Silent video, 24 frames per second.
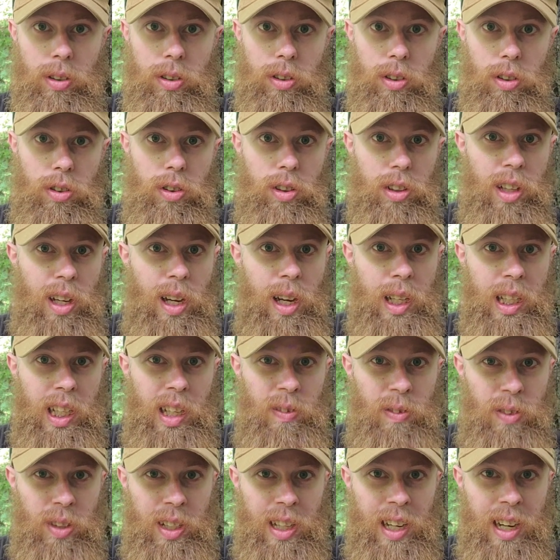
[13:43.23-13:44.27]
just to kind of
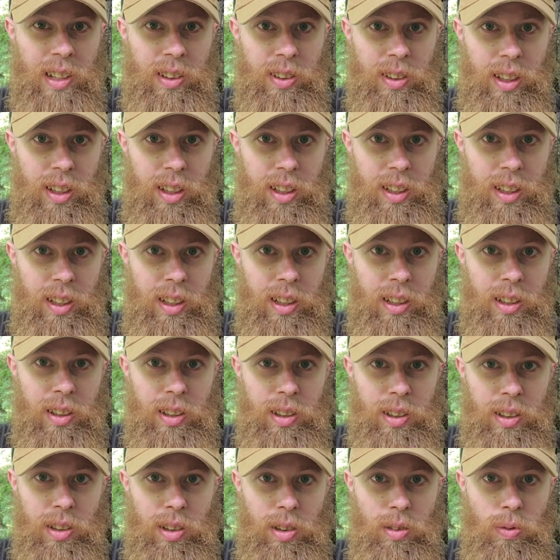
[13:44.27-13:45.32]
give you guys an idea
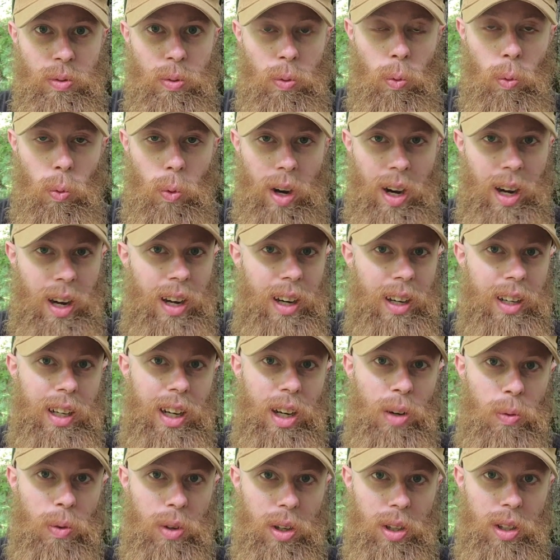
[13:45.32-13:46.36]
of why
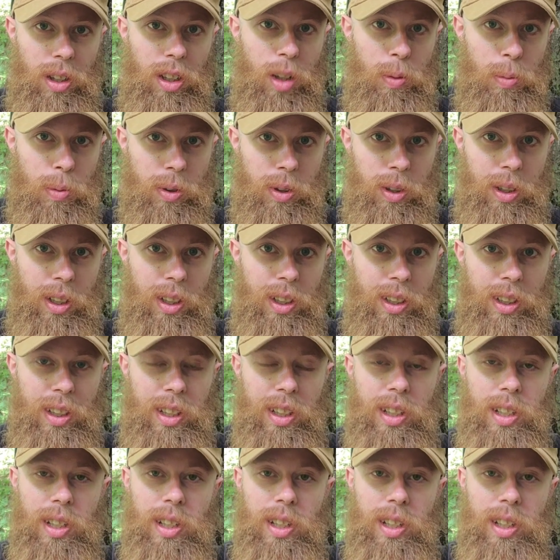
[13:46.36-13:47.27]
I want to upgrade it